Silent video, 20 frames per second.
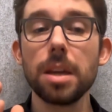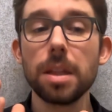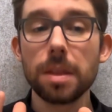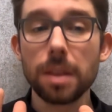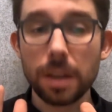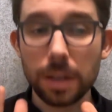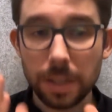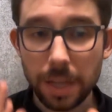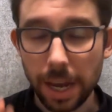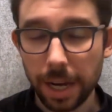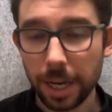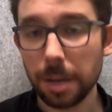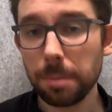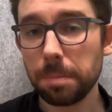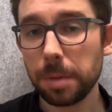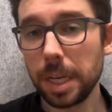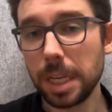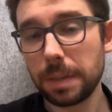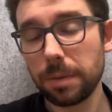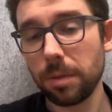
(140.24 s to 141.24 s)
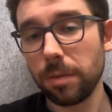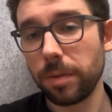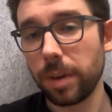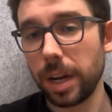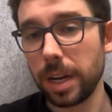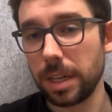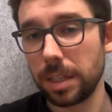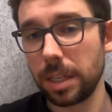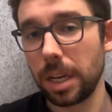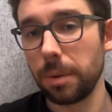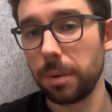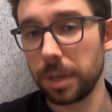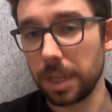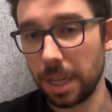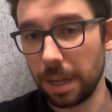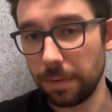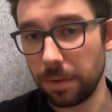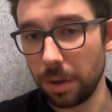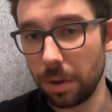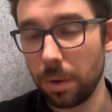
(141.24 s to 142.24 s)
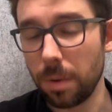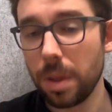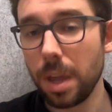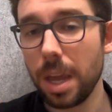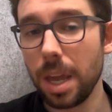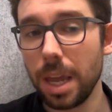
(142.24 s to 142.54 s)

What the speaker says: The second piece of advice I would give you